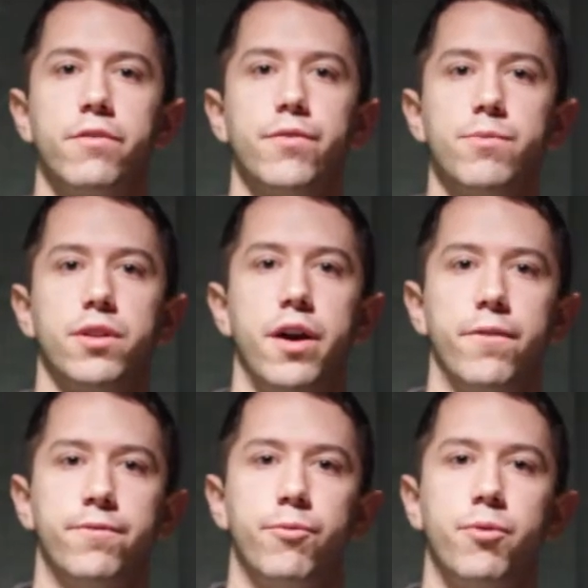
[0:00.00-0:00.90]
from the
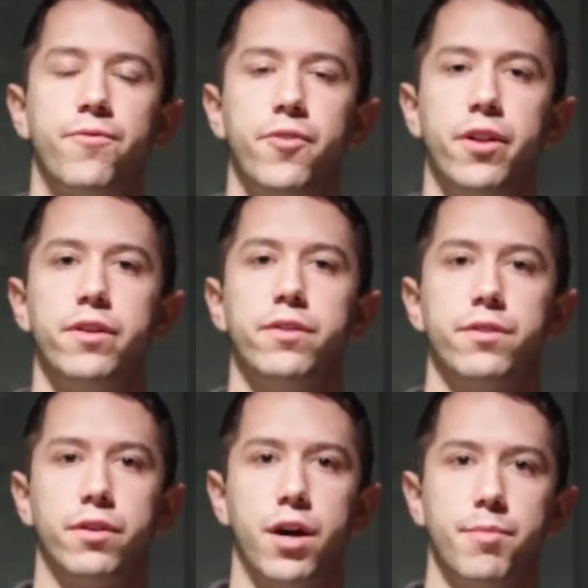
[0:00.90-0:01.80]
left, we fill
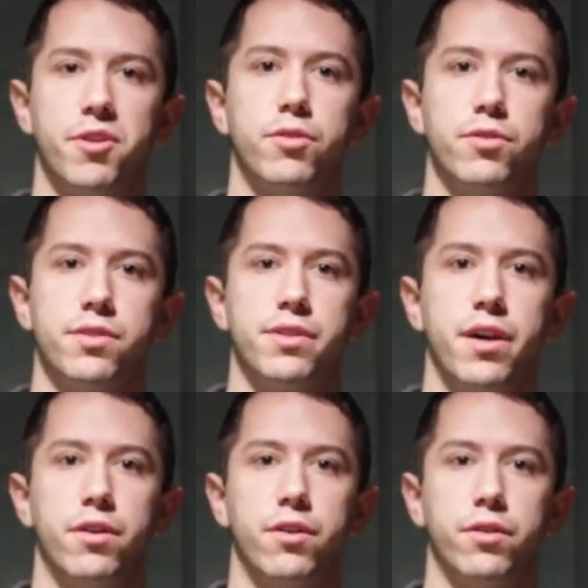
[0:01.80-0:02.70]
in the cubby holes
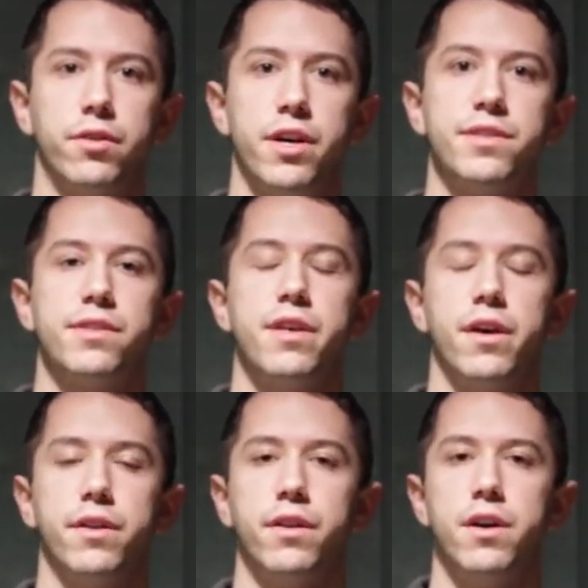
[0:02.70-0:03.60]
that are less
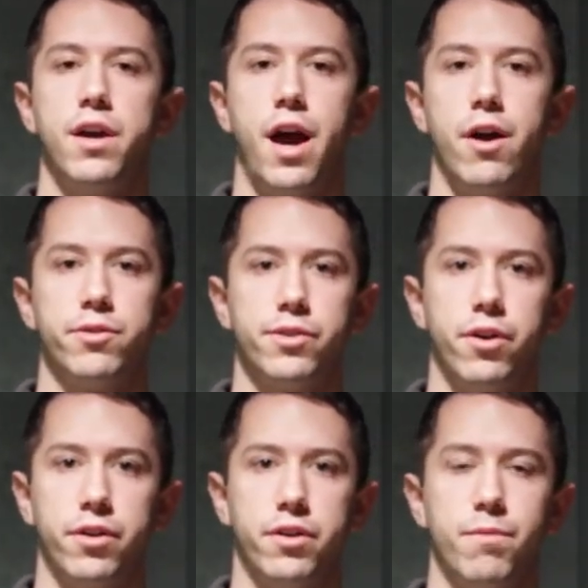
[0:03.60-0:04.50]
than our
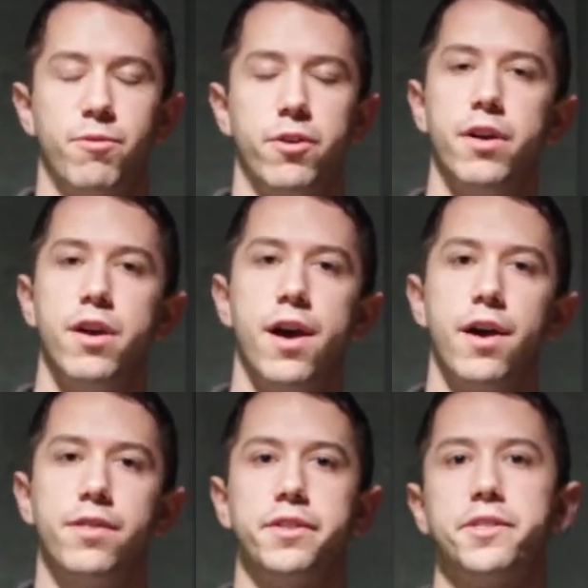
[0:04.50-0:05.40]
target number,
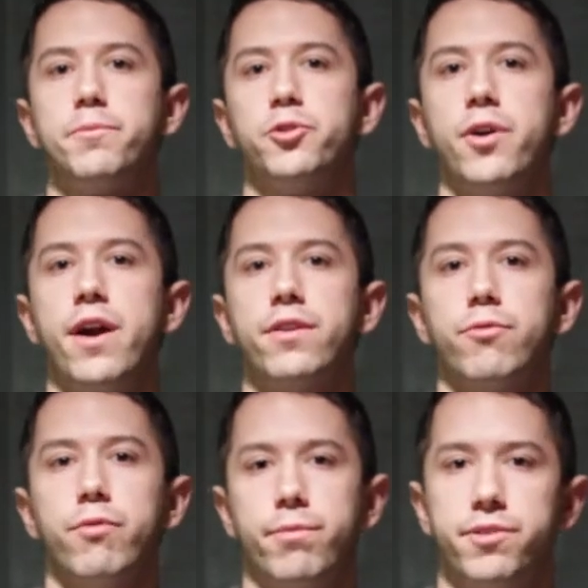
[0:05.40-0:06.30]
and then subtract
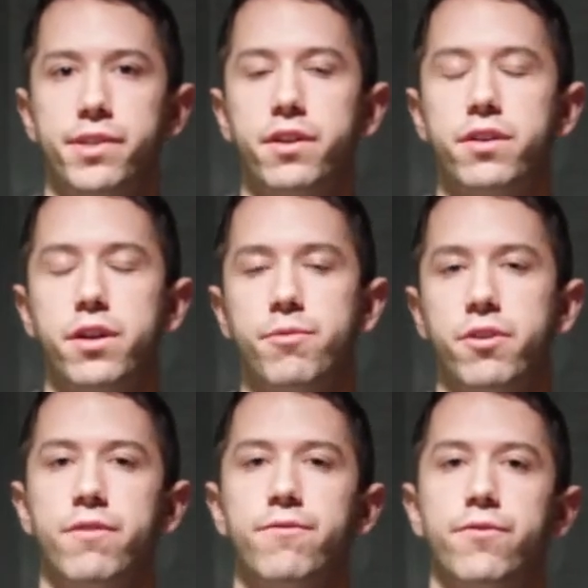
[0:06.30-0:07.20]
the represented
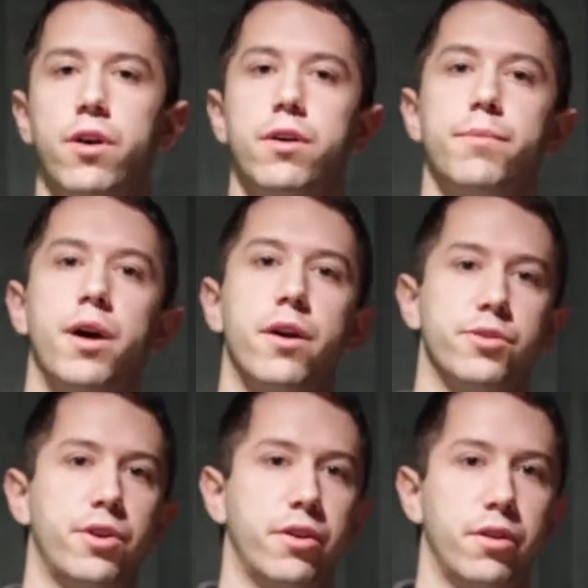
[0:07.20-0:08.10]
number from our
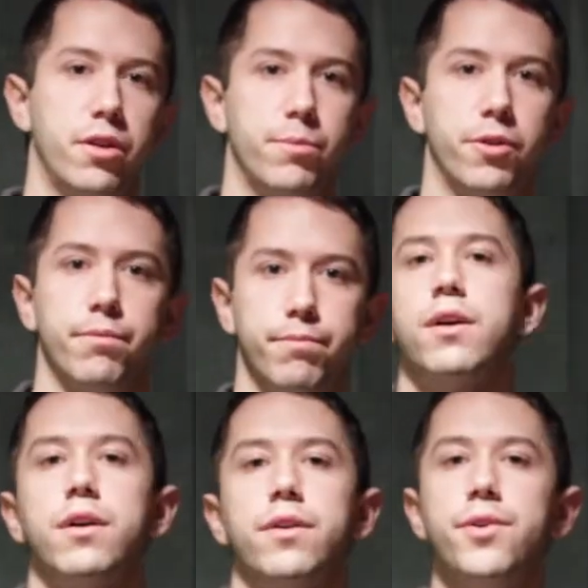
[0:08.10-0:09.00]
target number.
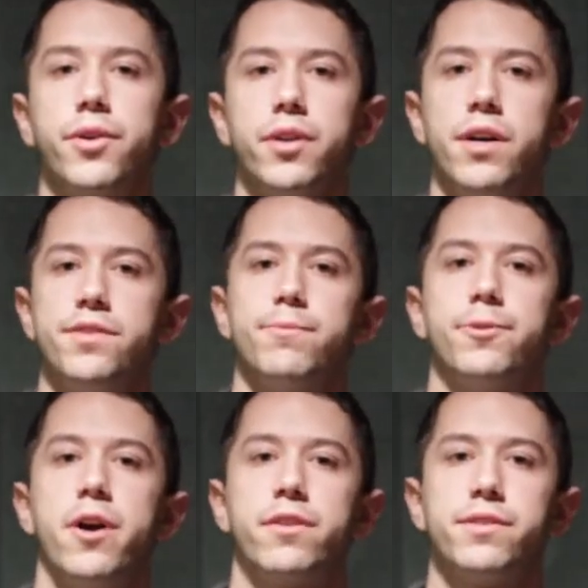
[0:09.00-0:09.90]
You cannot
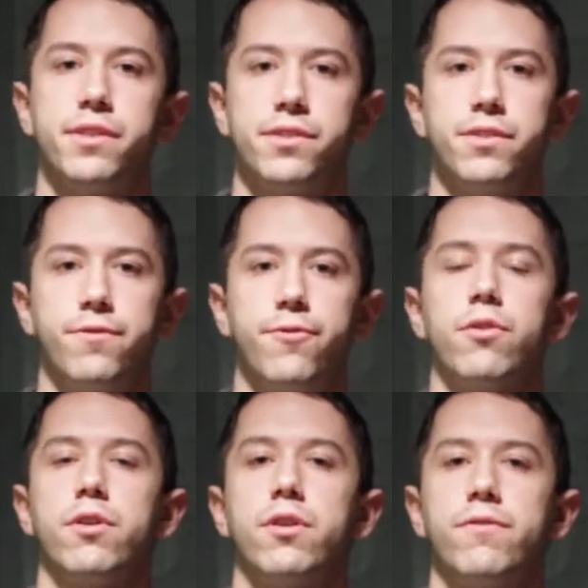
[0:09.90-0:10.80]
subtract
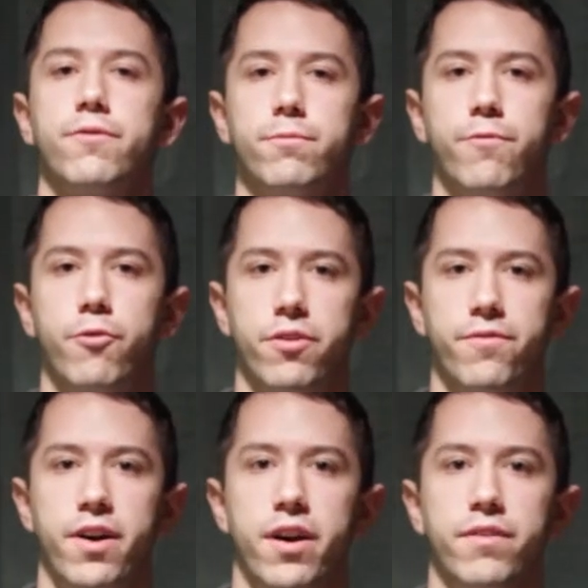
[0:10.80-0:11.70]
64 from
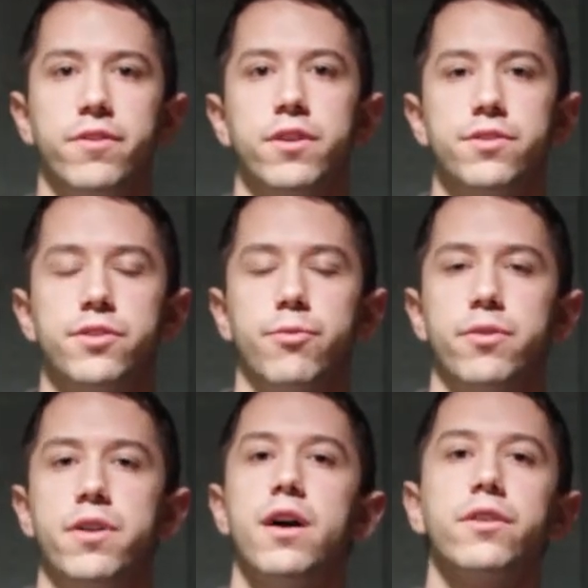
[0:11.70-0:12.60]
45, so we're
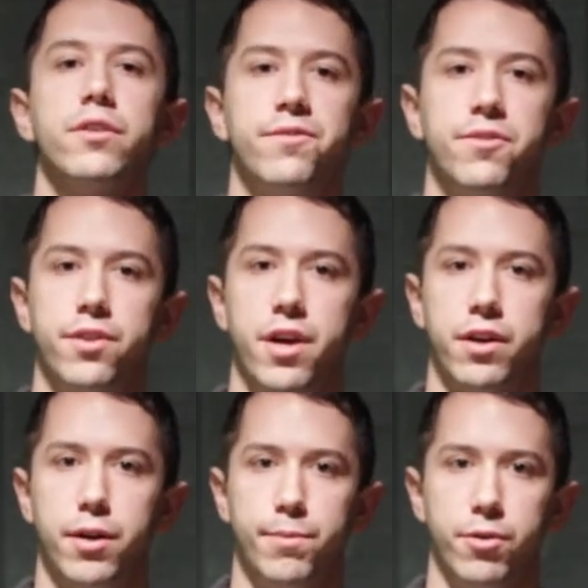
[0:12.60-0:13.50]
not going to fill
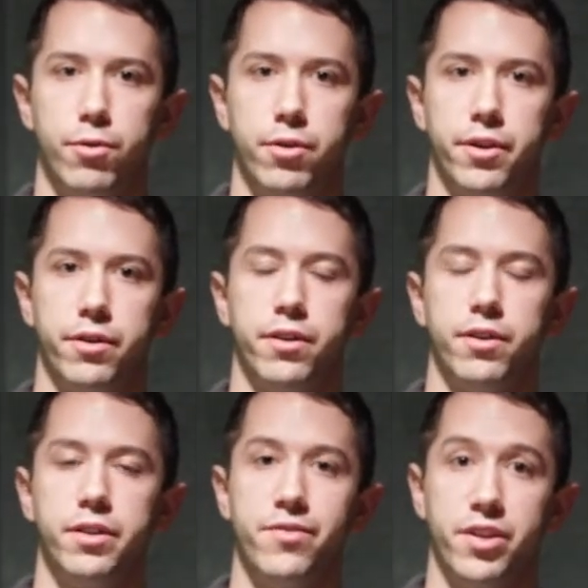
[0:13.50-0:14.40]
that cubby hole
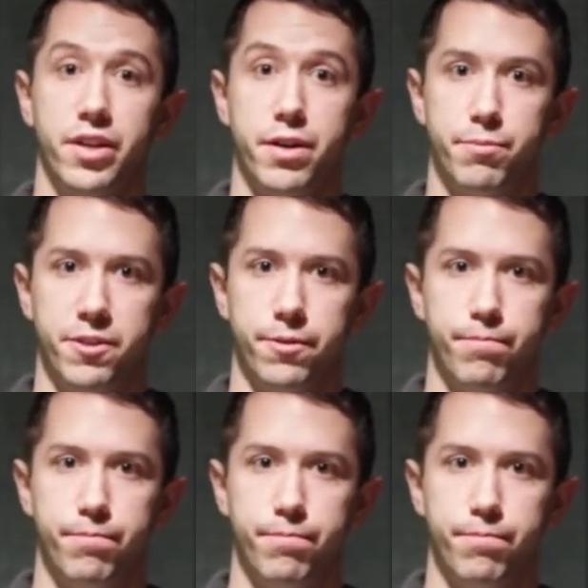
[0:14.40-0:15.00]
in, leaving it empty.